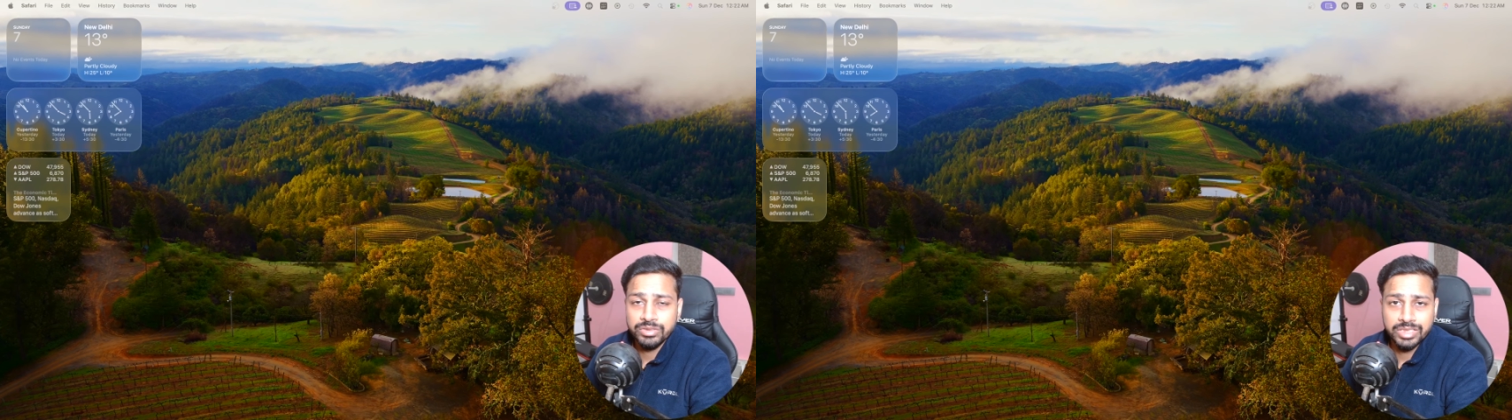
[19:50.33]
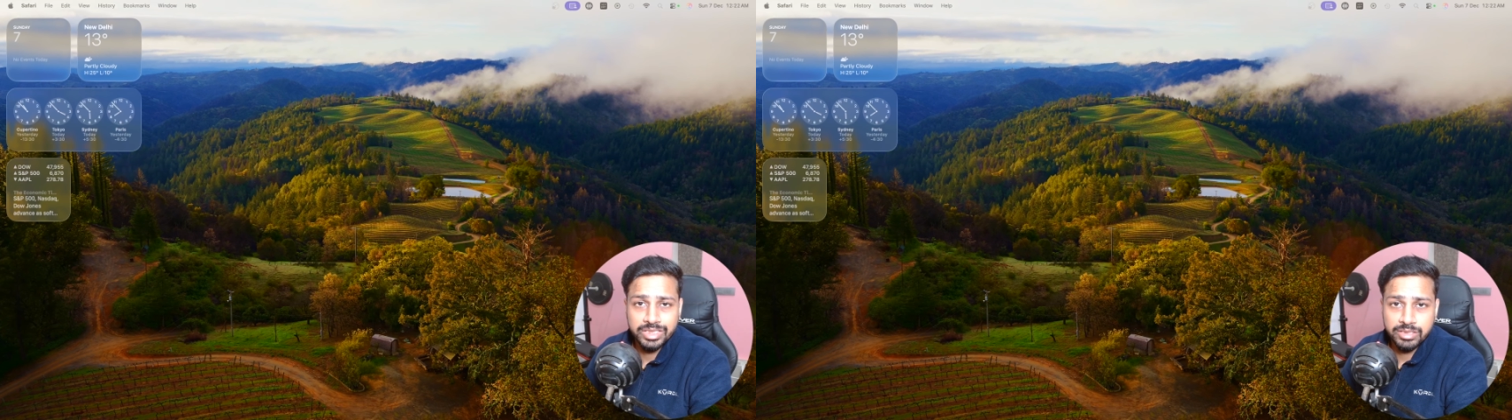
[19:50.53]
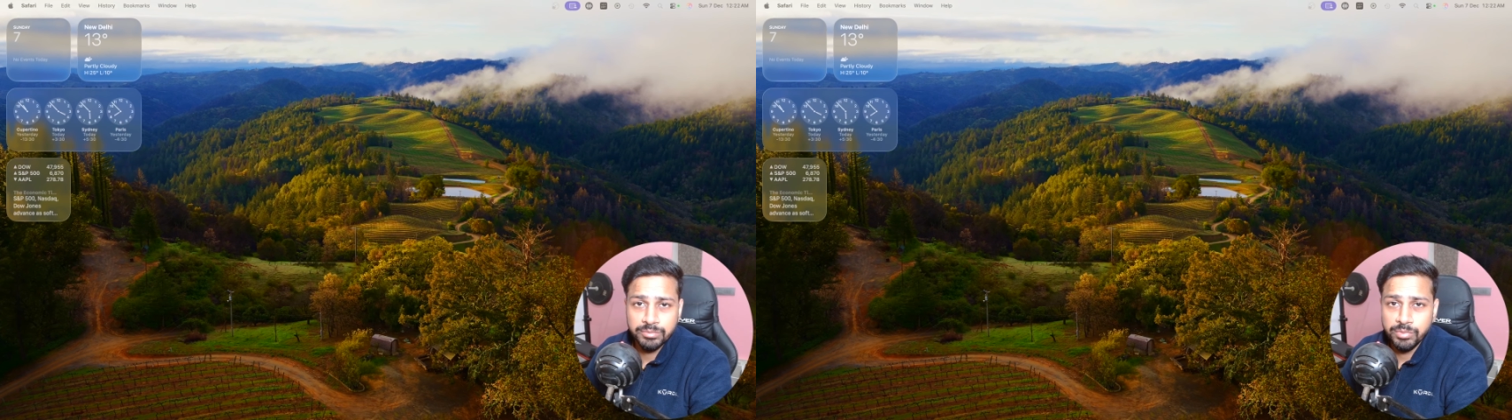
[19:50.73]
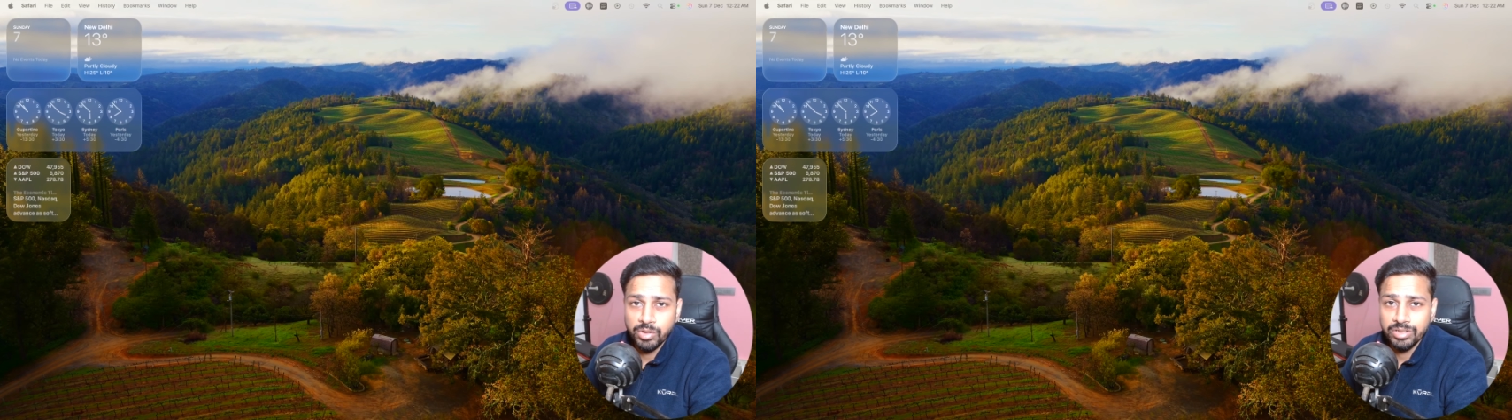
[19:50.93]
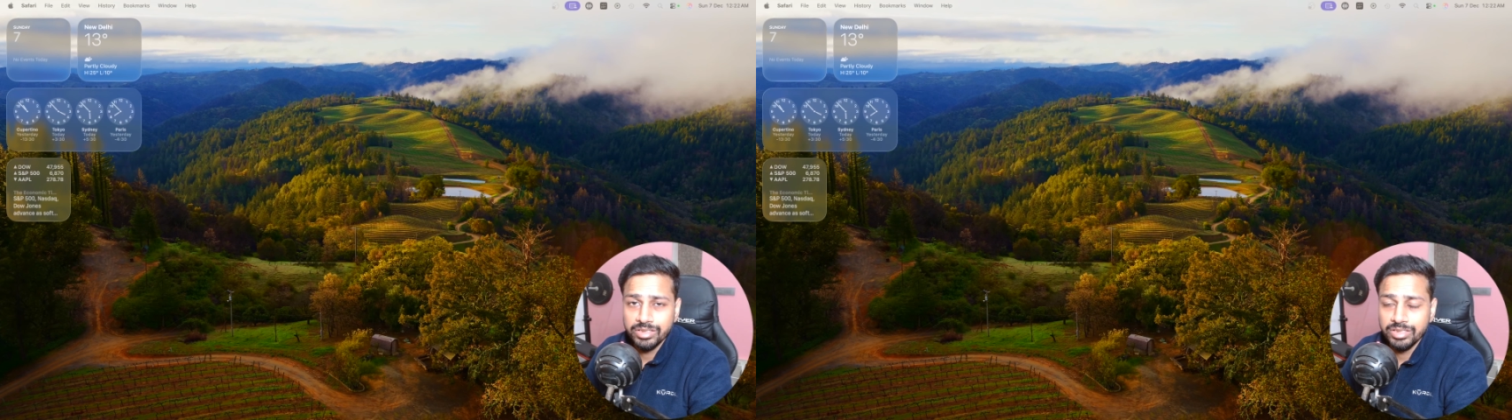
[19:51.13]
set up
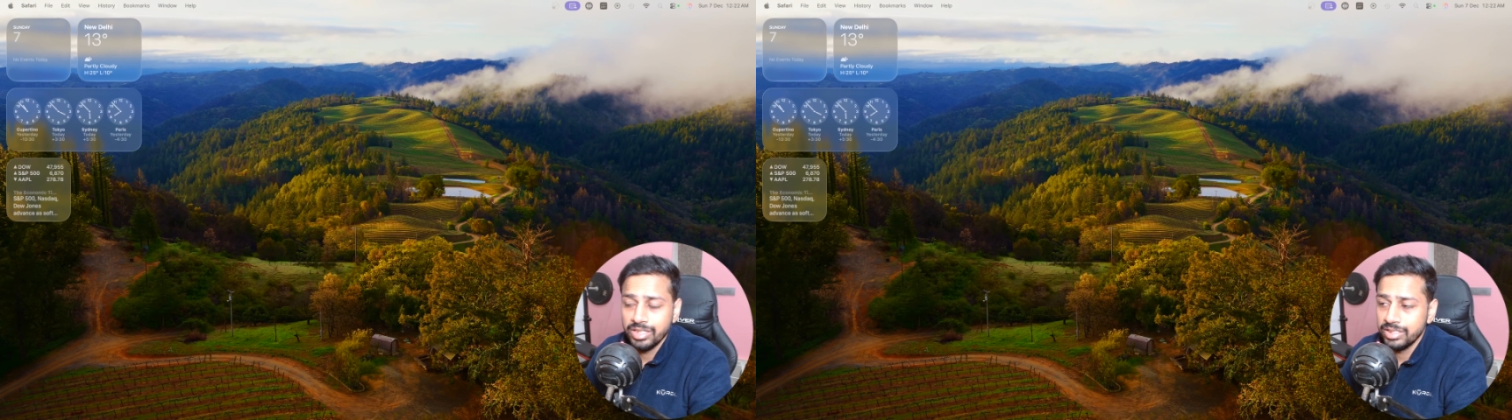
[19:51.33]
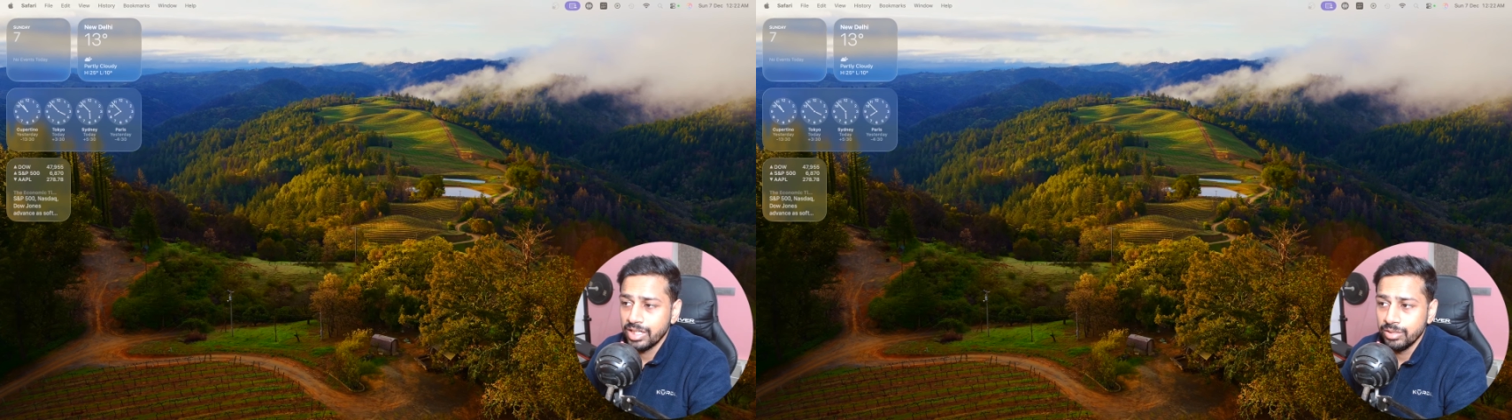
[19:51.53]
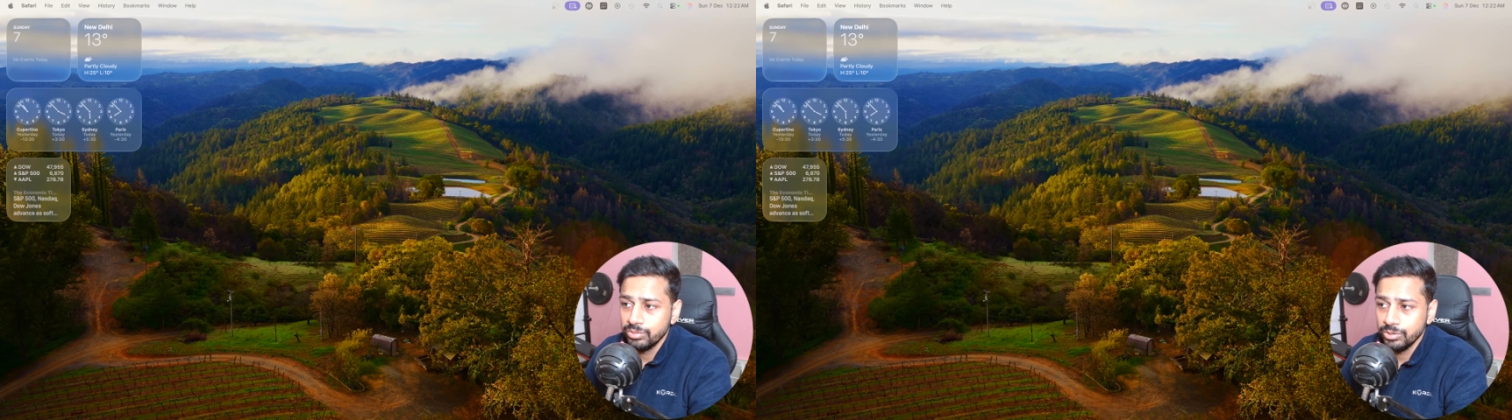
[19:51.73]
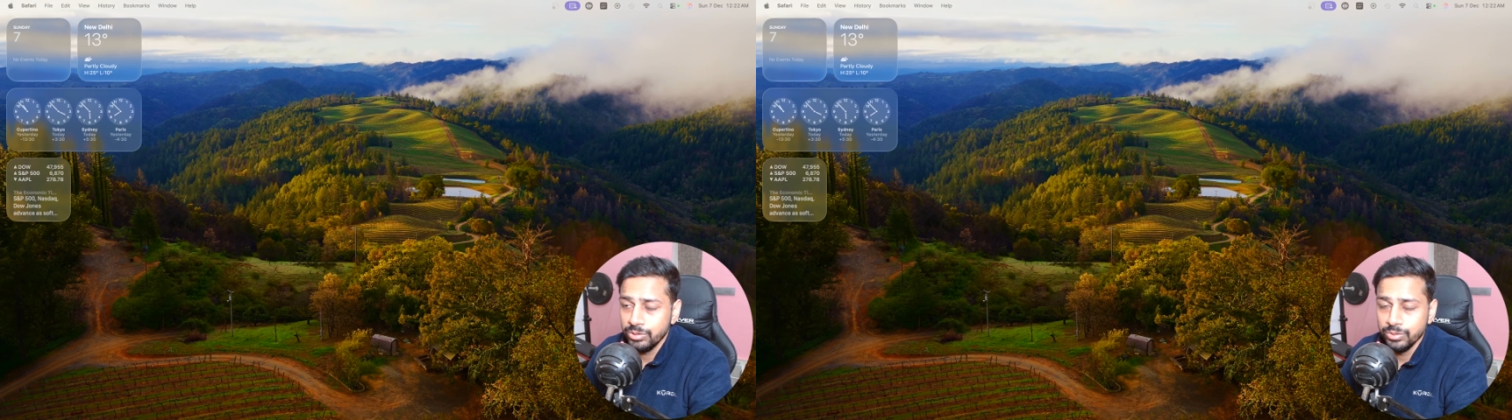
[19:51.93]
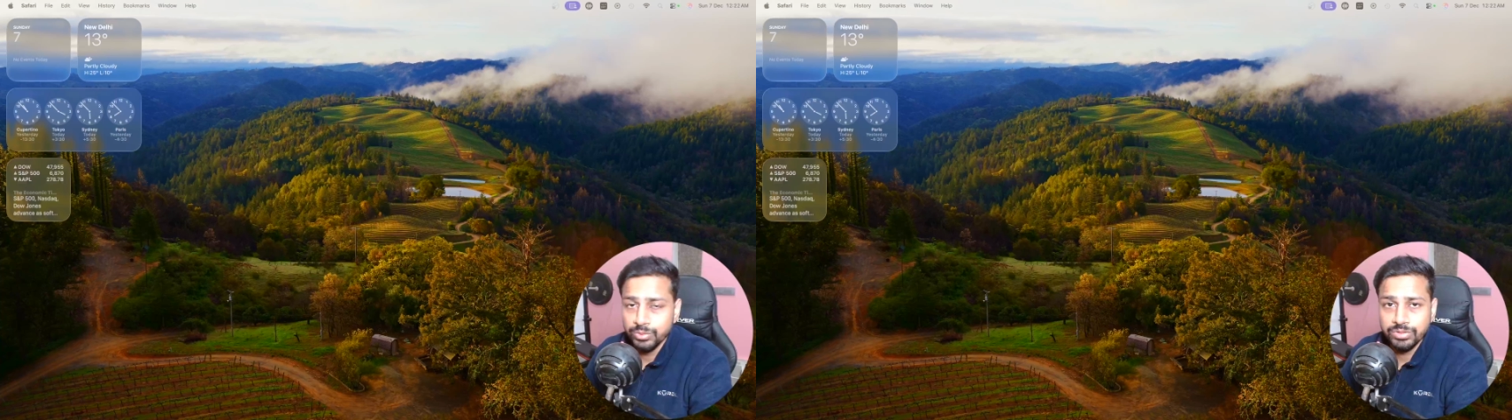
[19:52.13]
Blogger and how to
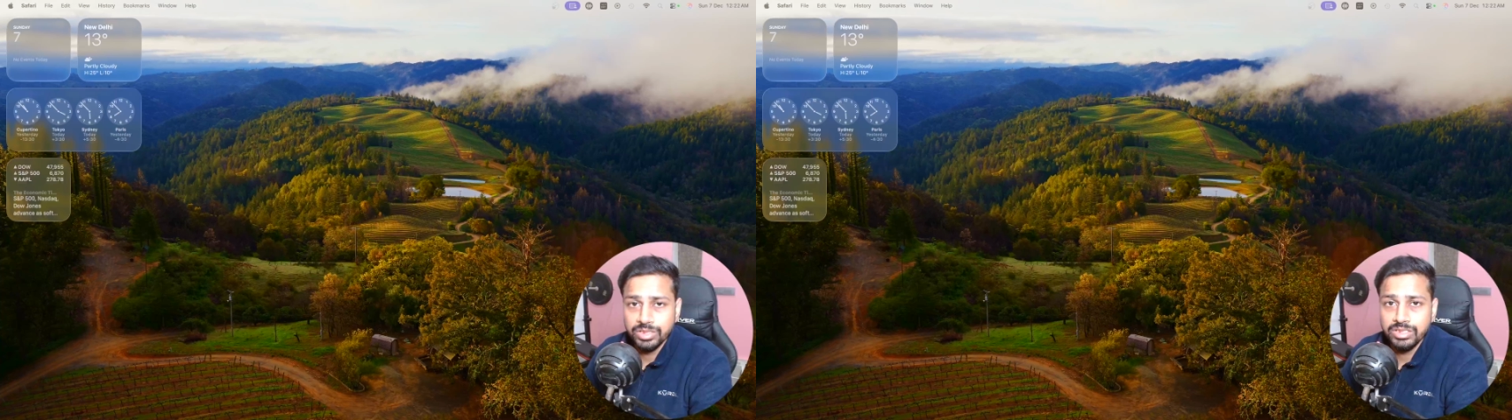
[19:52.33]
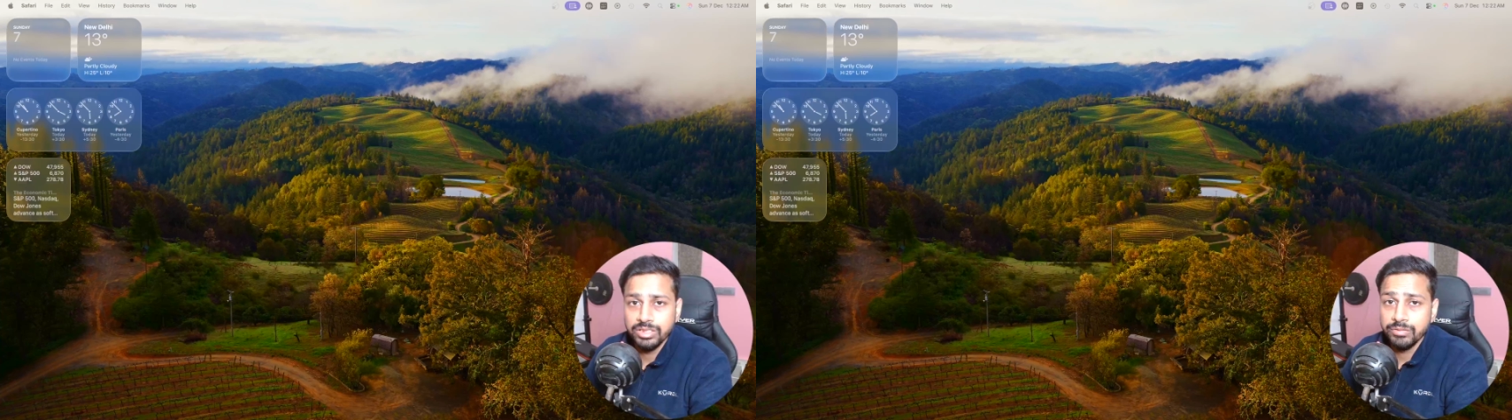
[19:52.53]
use it